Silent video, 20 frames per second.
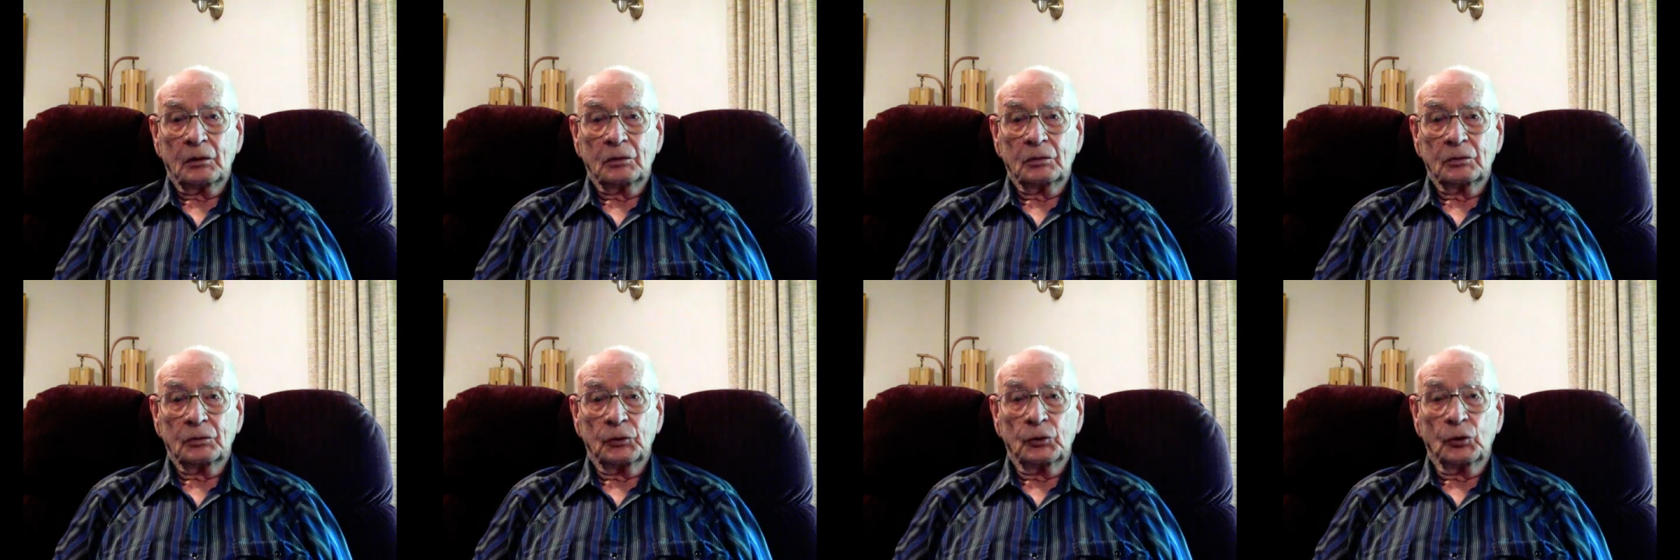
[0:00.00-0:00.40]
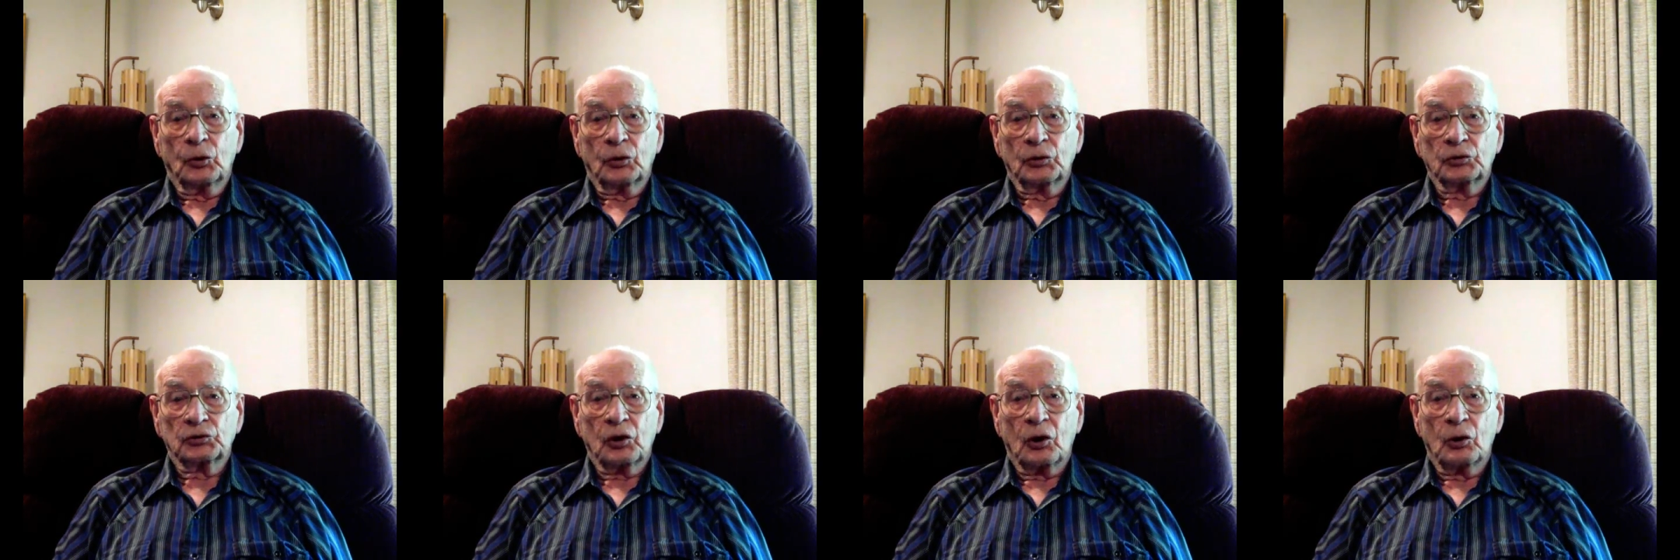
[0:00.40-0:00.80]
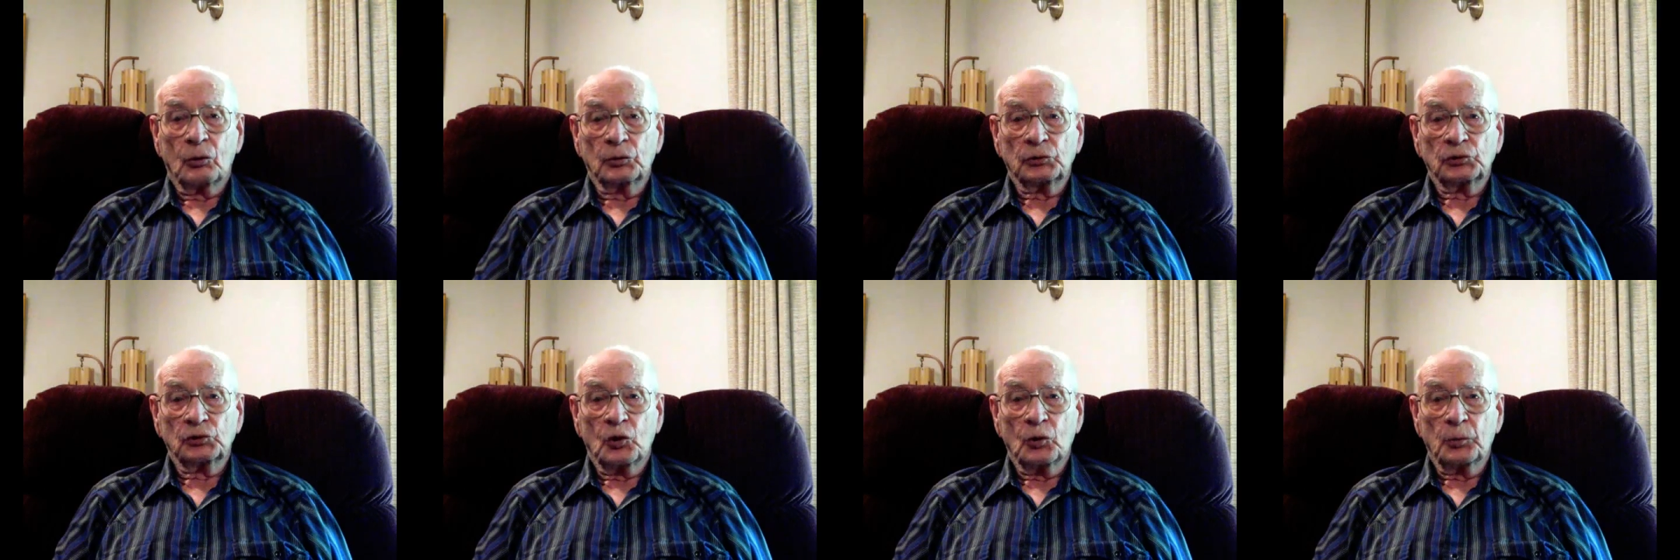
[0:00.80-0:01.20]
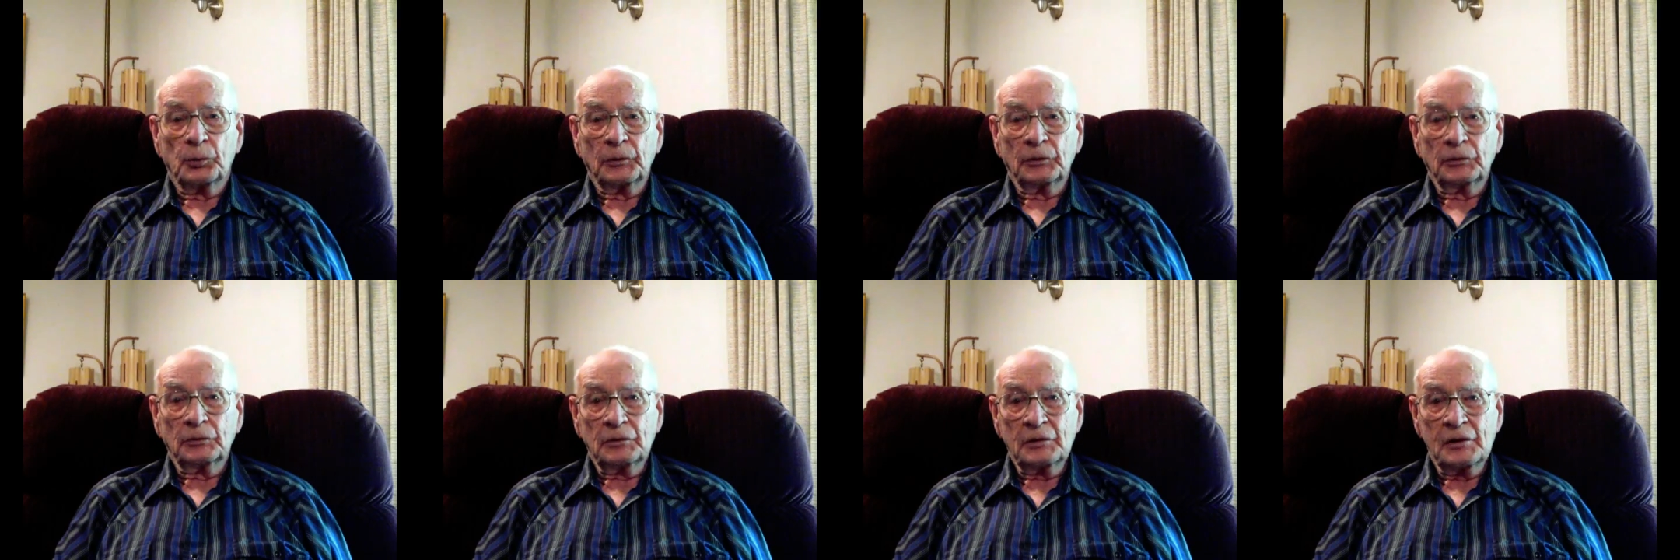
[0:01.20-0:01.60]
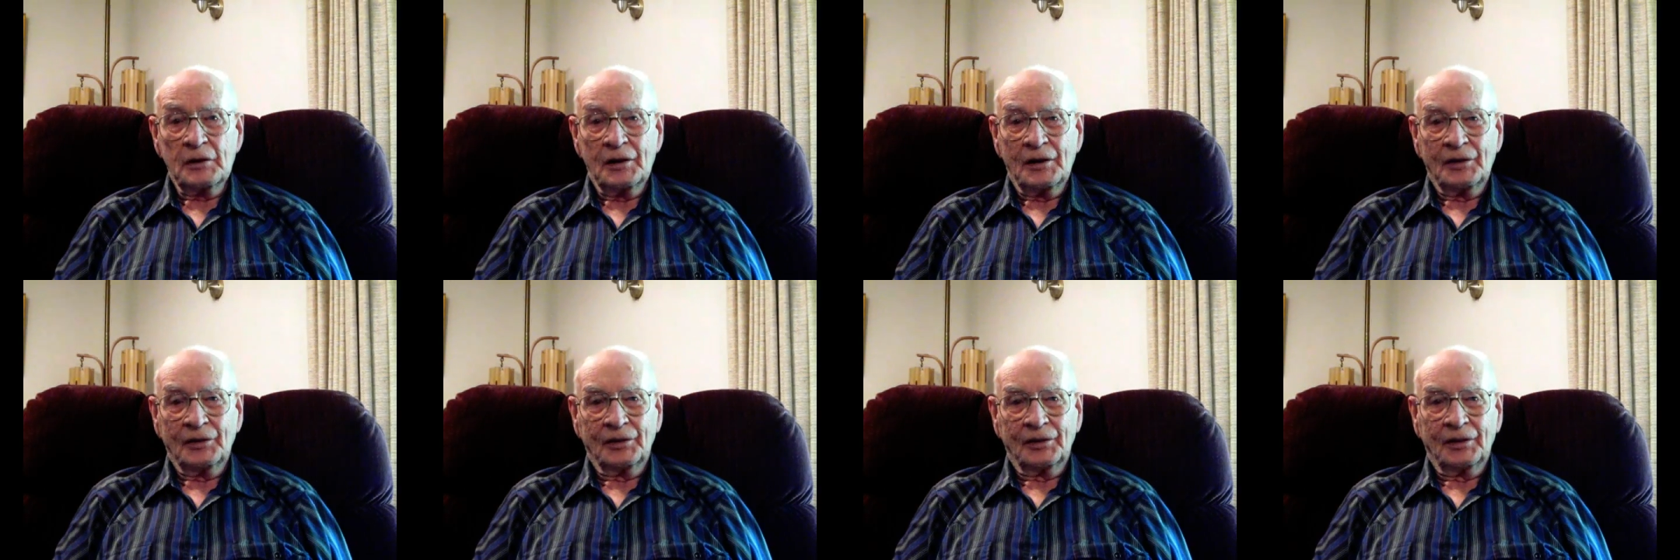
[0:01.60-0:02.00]
The door is always open.
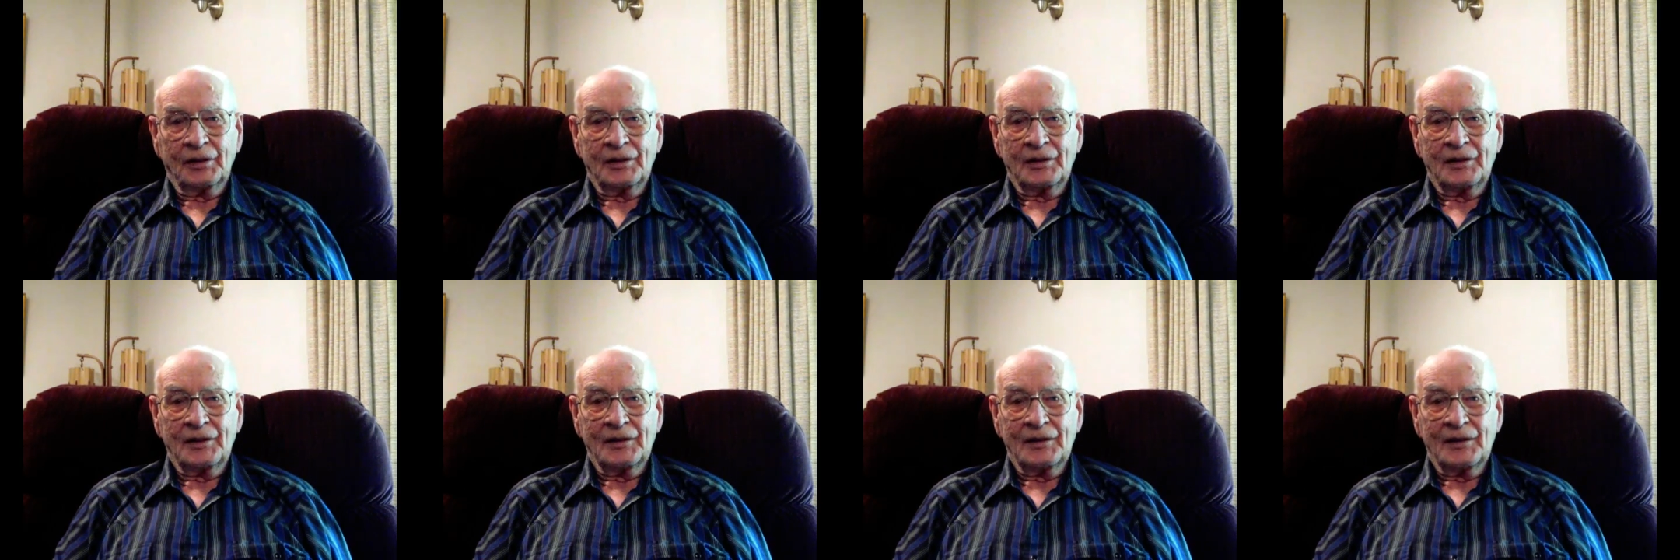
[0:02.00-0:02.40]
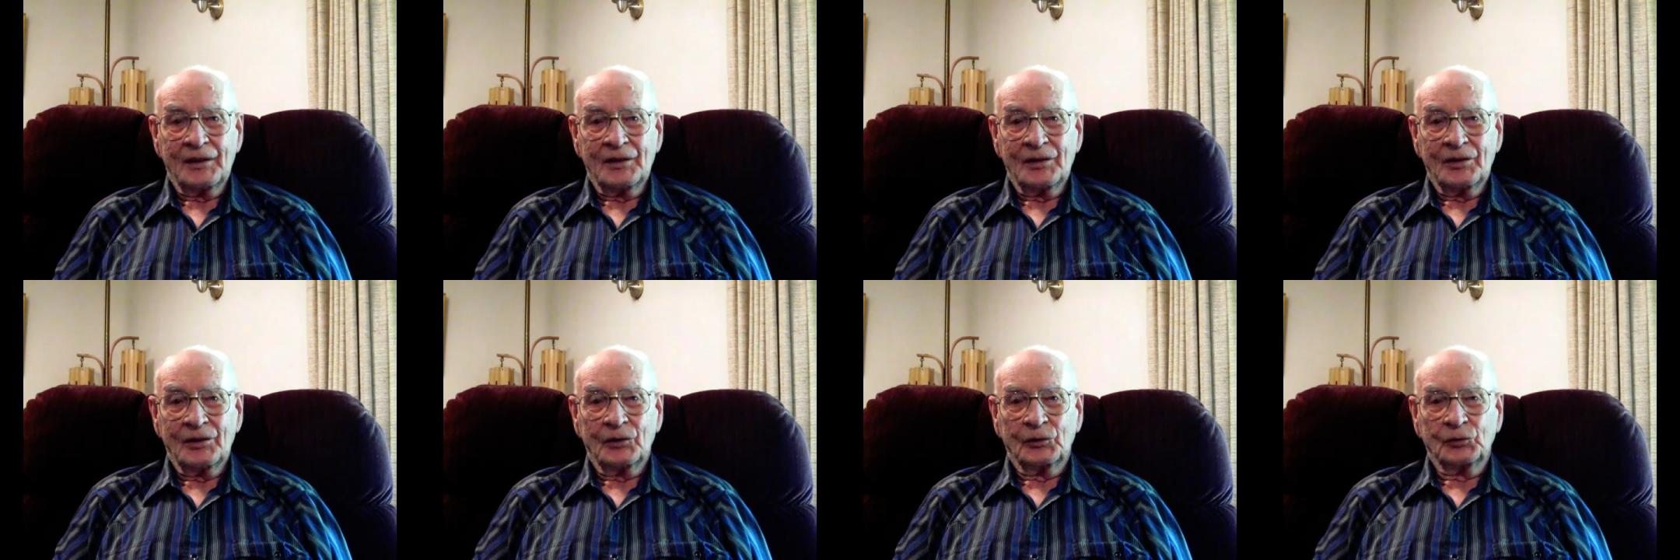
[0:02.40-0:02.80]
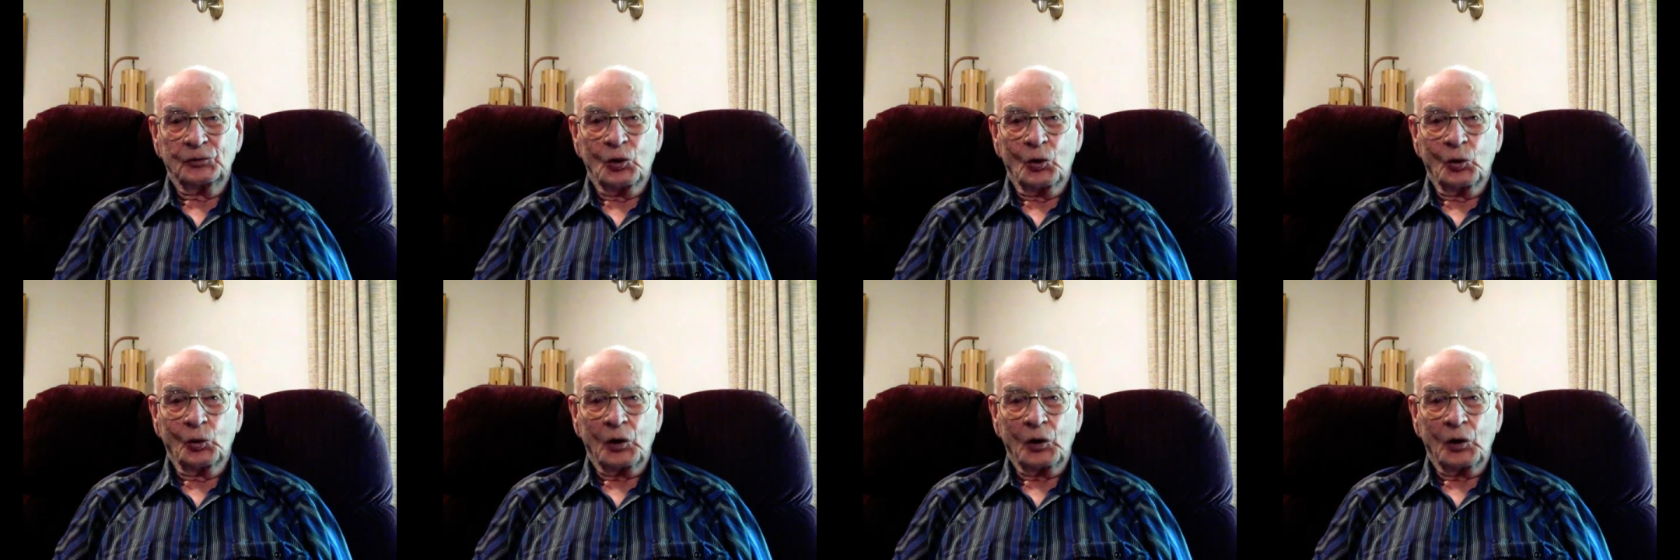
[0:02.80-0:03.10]
There's no